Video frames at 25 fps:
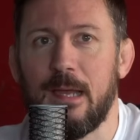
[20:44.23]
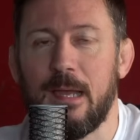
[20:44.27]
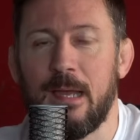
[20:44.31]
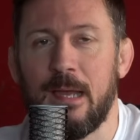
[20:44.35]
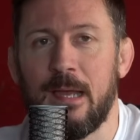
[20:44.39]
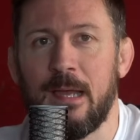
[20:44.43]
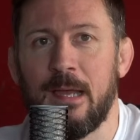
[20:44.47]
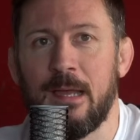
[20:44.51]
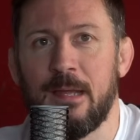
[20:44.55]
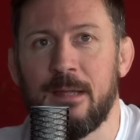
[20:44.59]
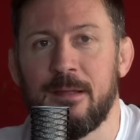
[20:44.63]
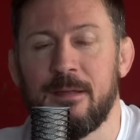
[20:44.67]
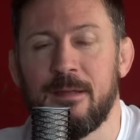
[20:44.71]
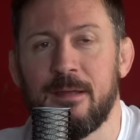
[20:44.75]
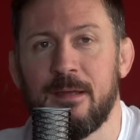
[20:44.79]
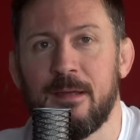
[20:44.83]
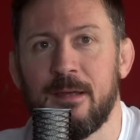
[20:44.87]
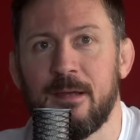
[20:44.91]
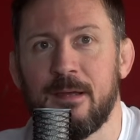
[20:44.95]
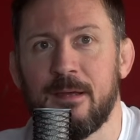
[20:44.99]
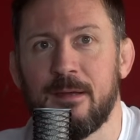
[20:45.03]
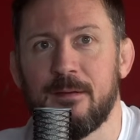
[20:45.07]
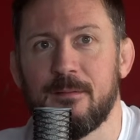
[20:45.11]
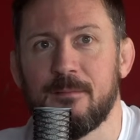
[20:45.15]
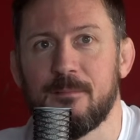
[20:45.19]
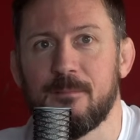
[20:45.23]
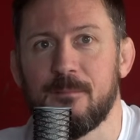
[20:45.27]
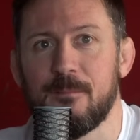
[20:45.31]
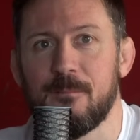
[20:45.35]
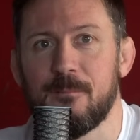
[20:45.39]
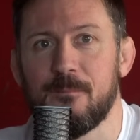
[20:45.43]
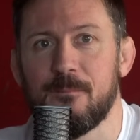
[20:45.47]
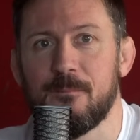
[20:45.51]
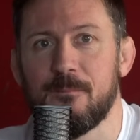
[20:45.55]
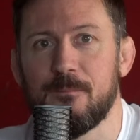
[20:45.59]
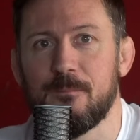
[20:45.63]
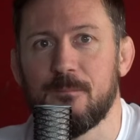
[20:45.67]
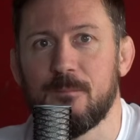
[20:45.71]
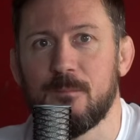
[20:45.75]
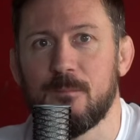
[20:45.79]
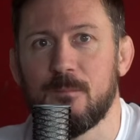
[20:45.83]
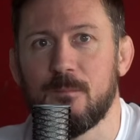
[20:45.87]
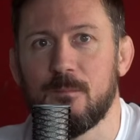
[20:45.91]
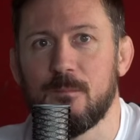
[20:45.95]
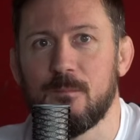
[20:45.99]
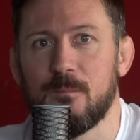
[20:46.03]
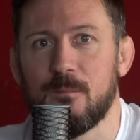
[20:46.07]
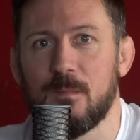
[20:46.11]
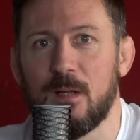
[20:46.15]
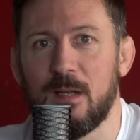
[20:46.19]
and
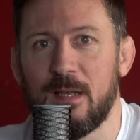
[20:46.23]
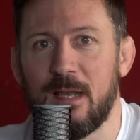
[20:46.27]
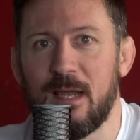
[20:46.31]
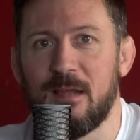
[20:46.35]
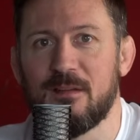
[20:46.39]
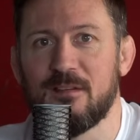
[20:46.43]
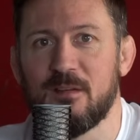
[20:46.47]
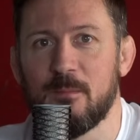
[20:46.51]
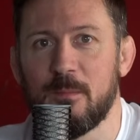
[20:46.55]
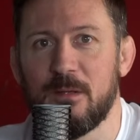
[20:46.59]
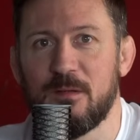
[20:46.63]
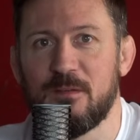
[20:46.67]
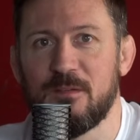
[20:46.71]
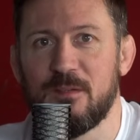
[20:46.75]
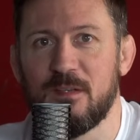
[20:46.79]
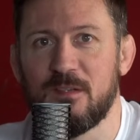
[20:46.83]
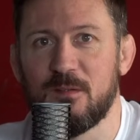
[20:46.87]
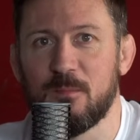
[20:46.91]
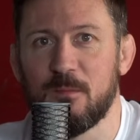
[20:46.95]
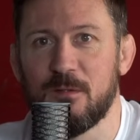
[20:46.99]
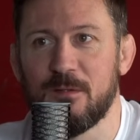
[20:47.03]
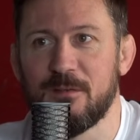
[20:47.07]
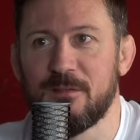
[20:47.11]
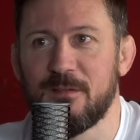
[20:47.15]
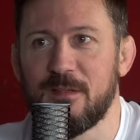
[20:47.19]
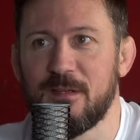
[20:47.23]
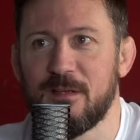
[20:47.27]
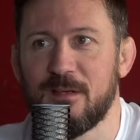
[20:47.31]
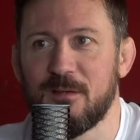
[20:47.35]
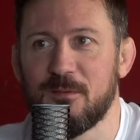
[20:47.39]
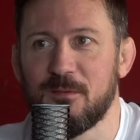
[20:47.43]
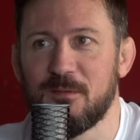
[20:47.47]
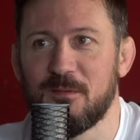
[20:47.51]
I lasted about 6 months there.